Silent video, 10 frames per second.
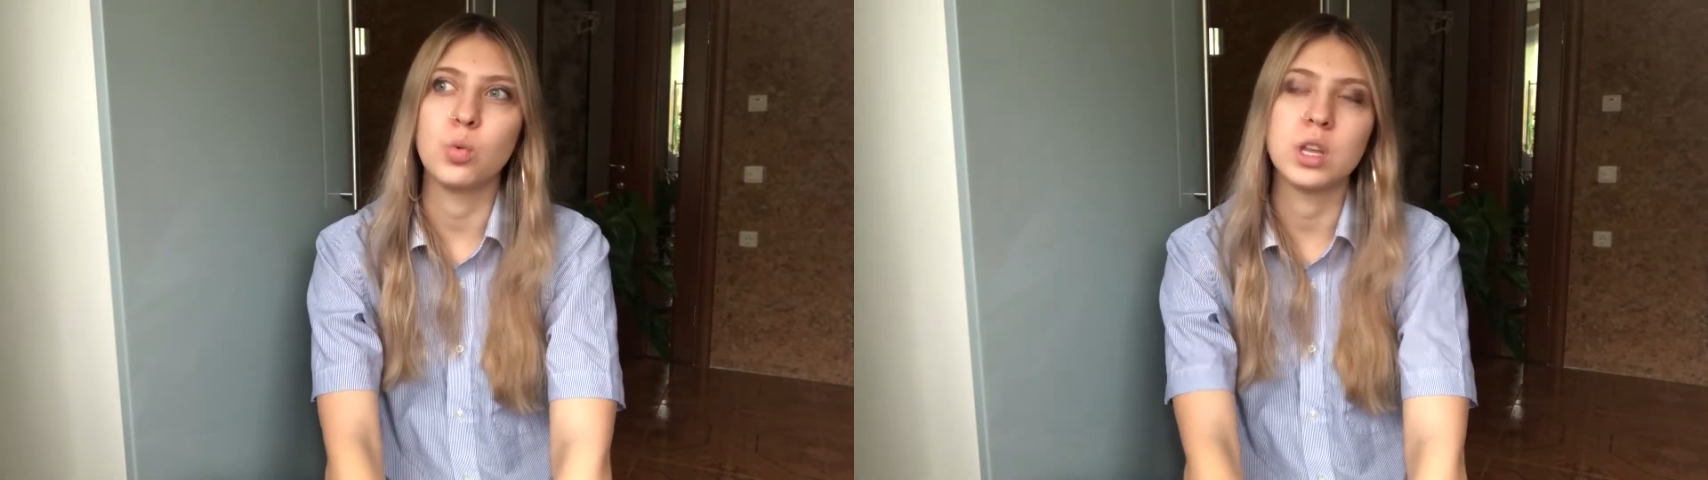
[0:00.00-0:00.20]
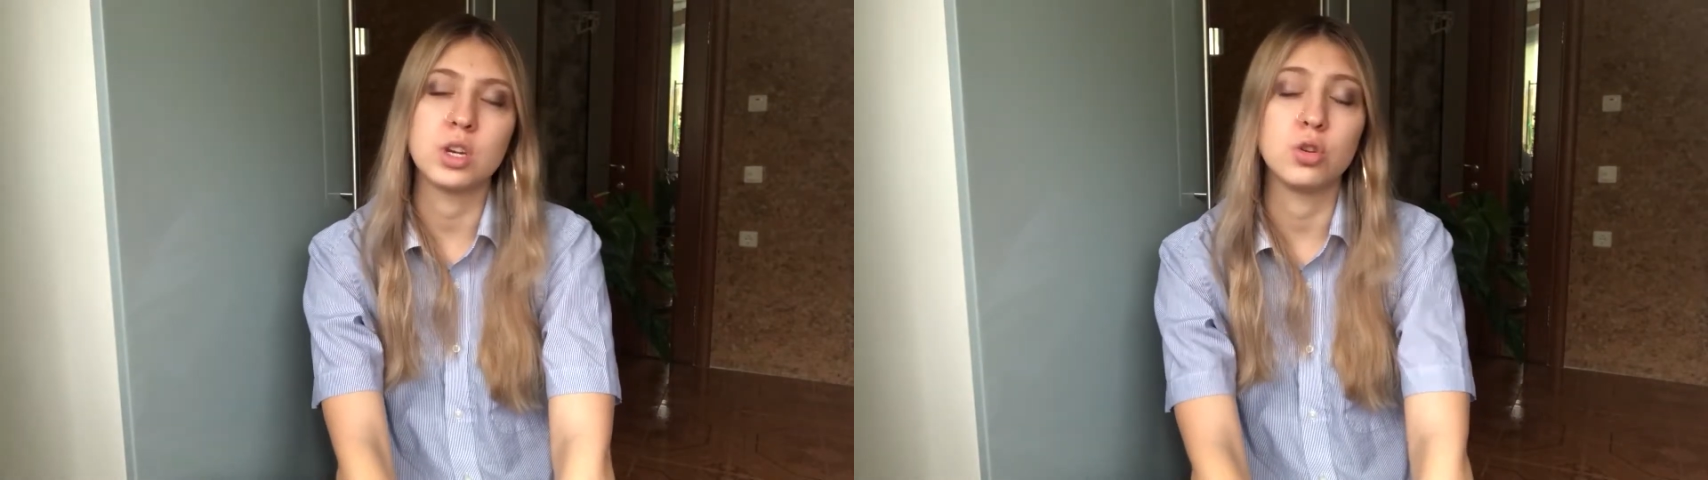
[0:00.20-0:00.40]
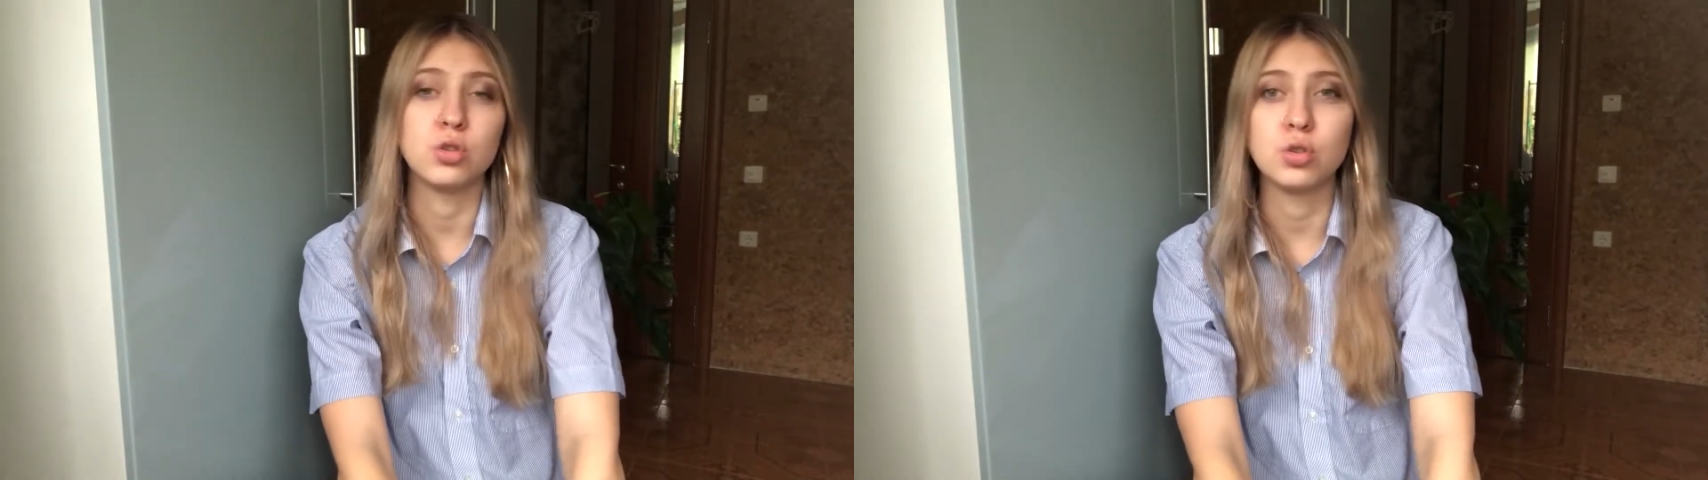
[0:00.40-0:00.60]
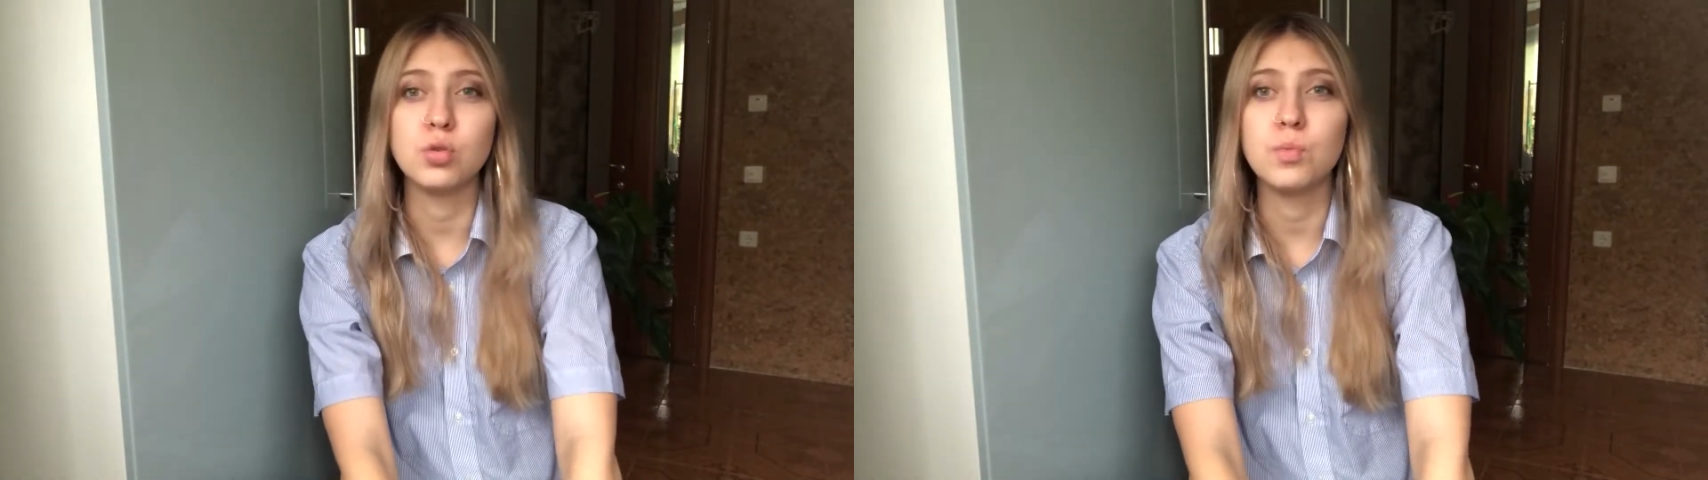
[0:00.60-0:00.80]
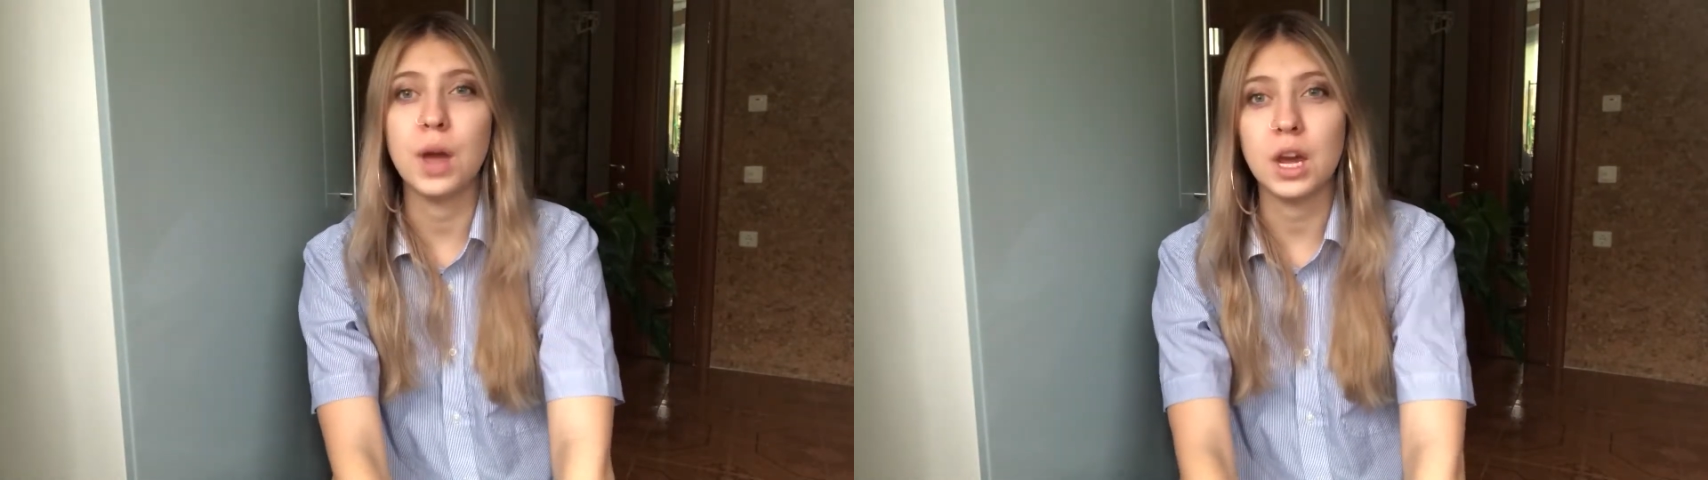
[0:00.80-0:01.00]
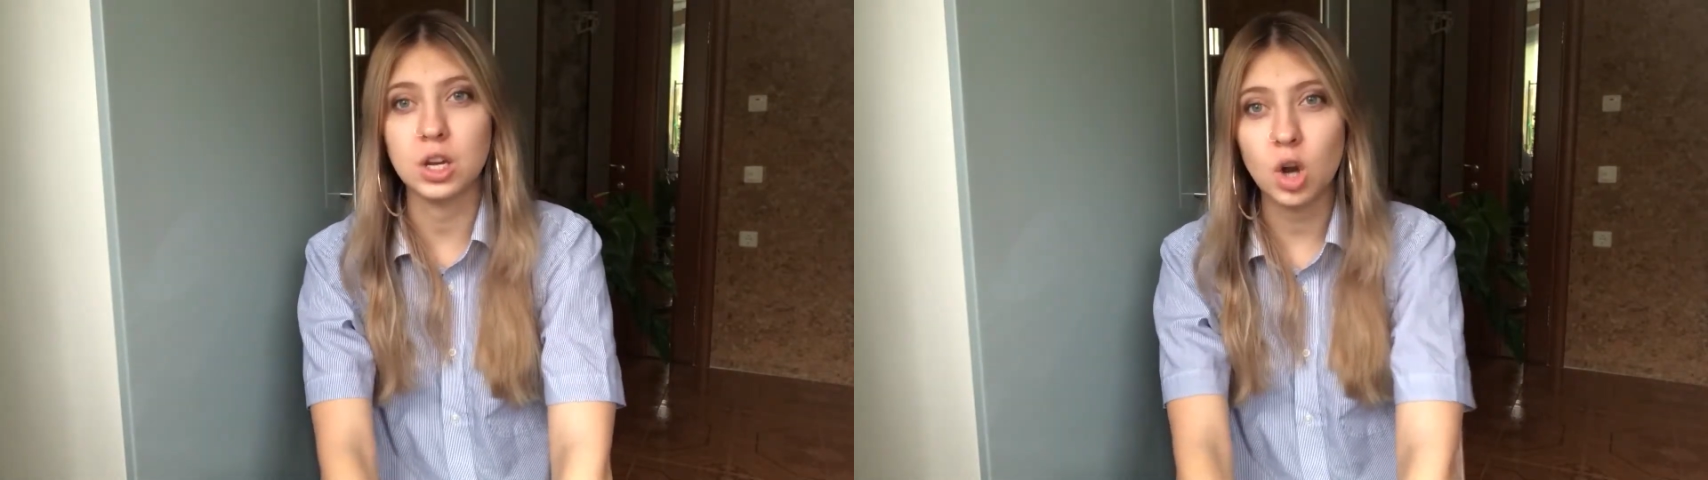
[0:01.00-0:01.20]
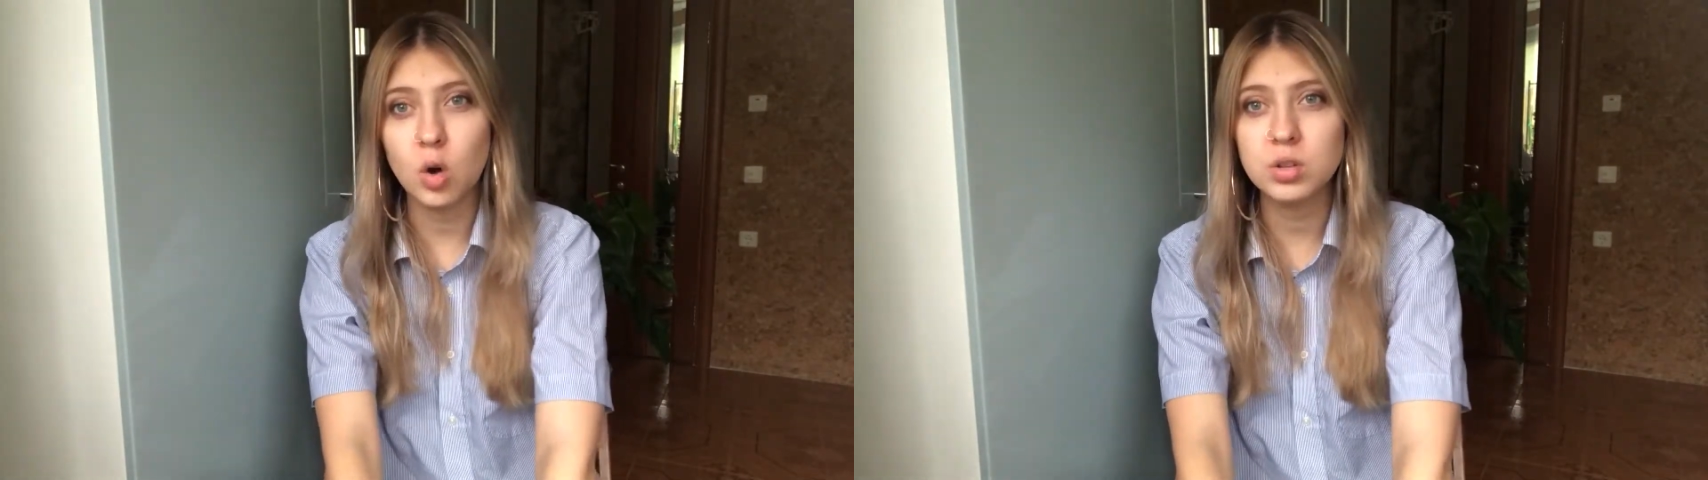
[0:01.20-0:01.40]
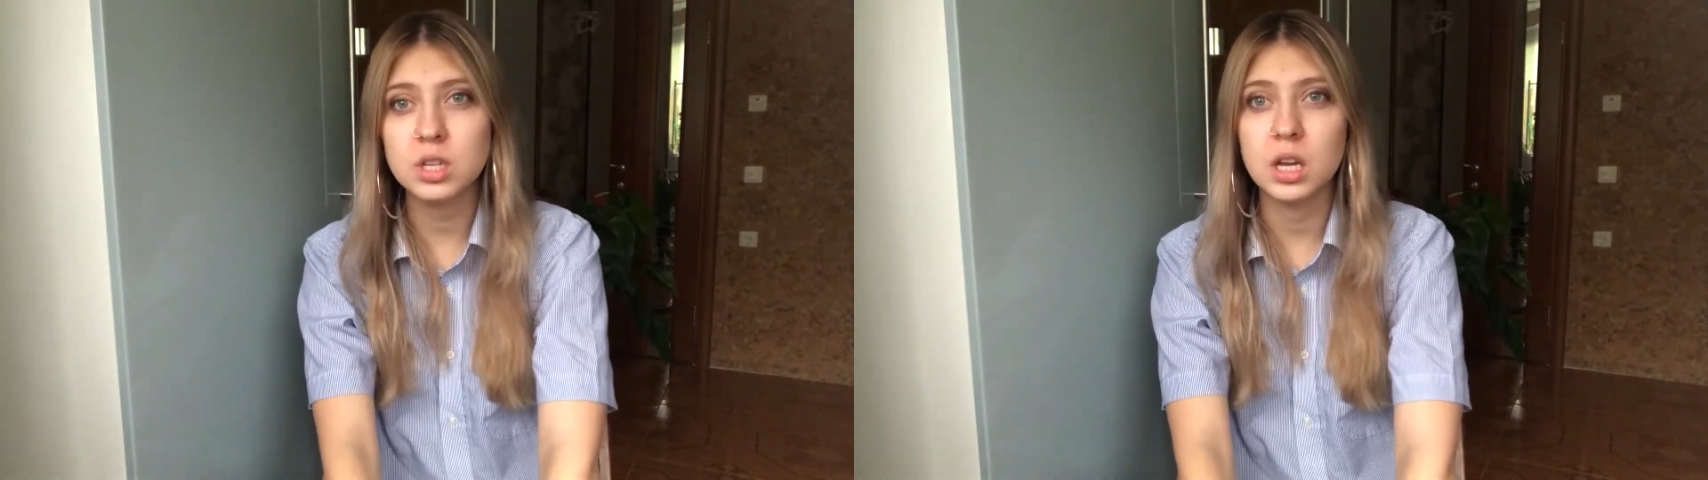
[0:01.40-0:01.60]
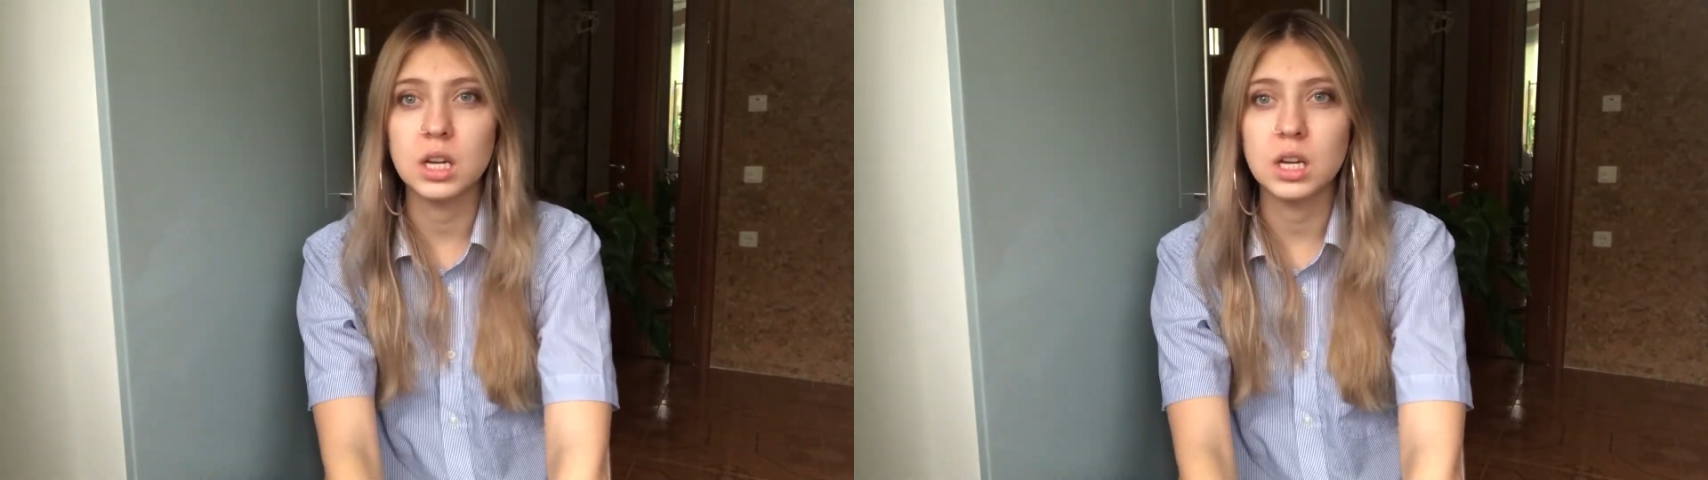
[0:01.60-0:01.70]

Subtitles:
whether you should make notes,